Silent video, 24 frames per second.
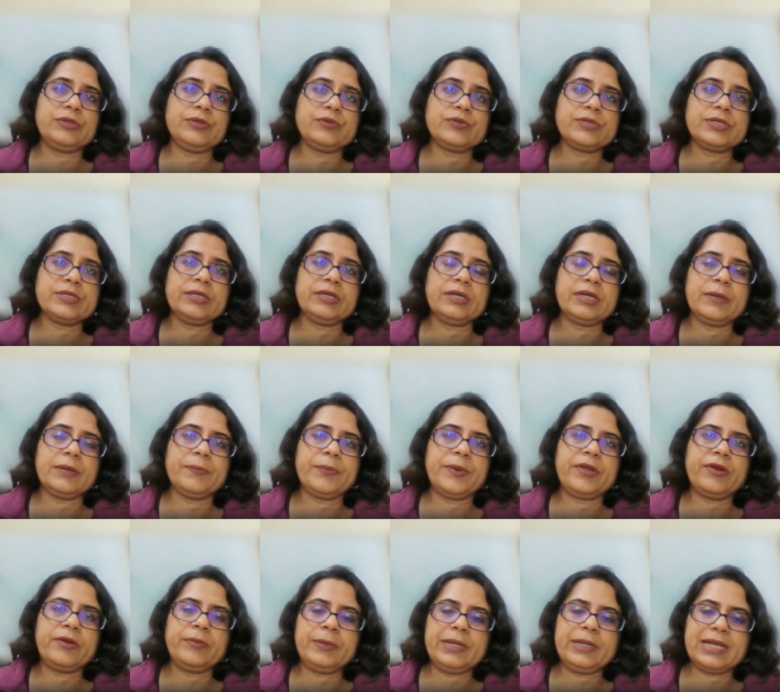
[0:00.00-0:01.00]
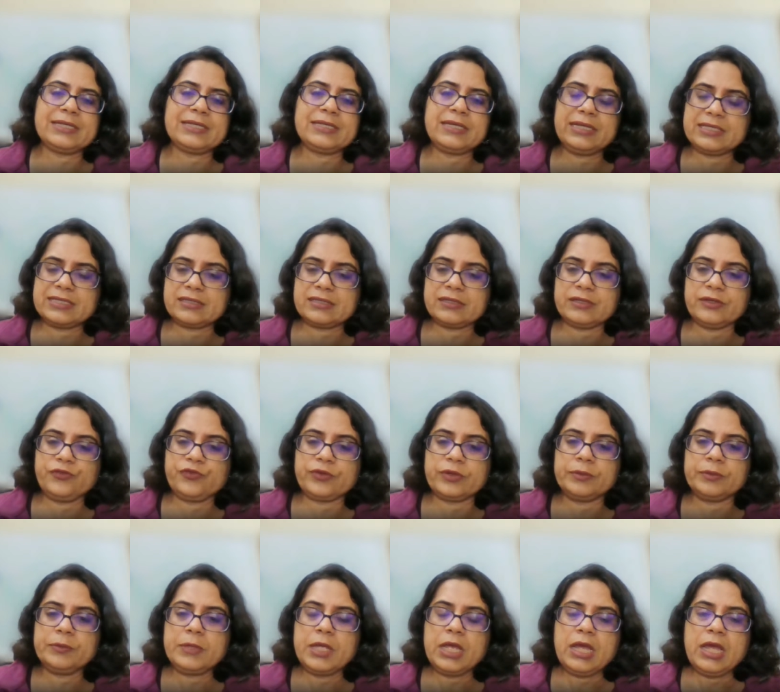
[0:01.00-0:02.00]
using a comparable as a listed
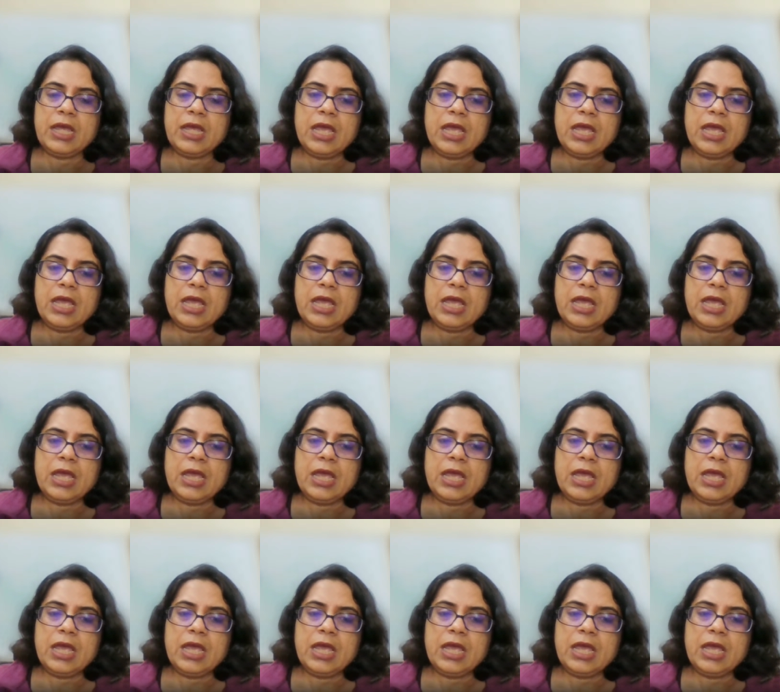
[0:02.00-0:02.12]
firm,